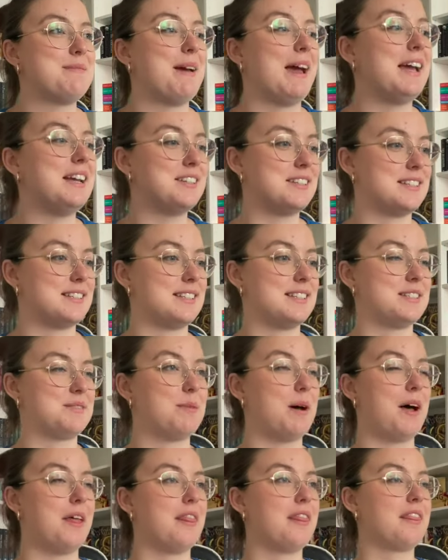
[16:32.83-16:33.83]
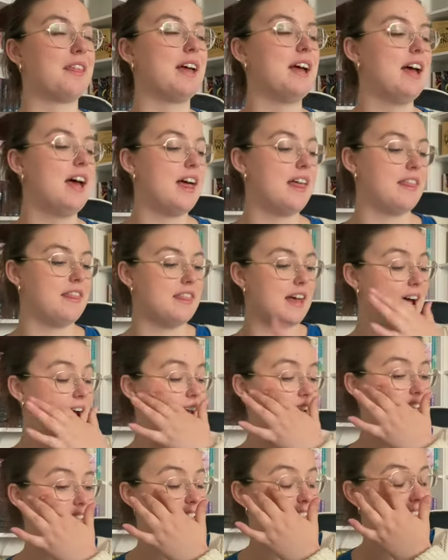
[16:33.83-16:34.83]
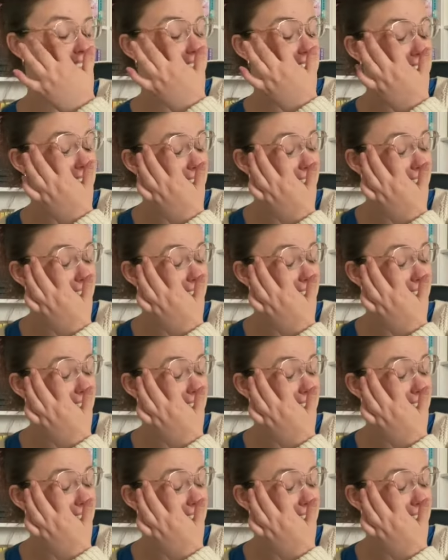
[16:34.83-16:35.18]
pages this month. That's